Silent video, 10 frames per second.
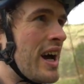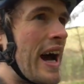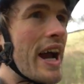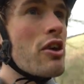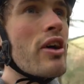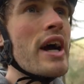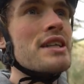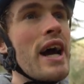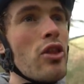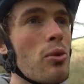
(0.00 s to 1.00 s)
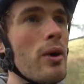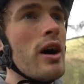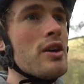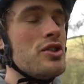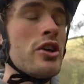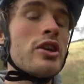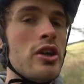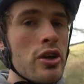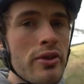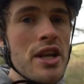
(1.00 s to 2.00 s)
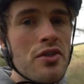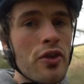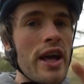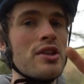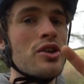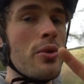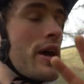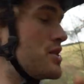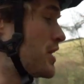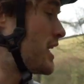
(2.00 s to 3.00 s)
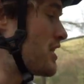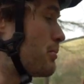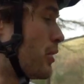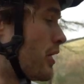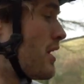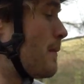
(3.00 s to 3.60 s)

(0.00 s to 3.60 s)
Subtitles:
higher rise handlebars, you could raise your front end 2 ways. You can either put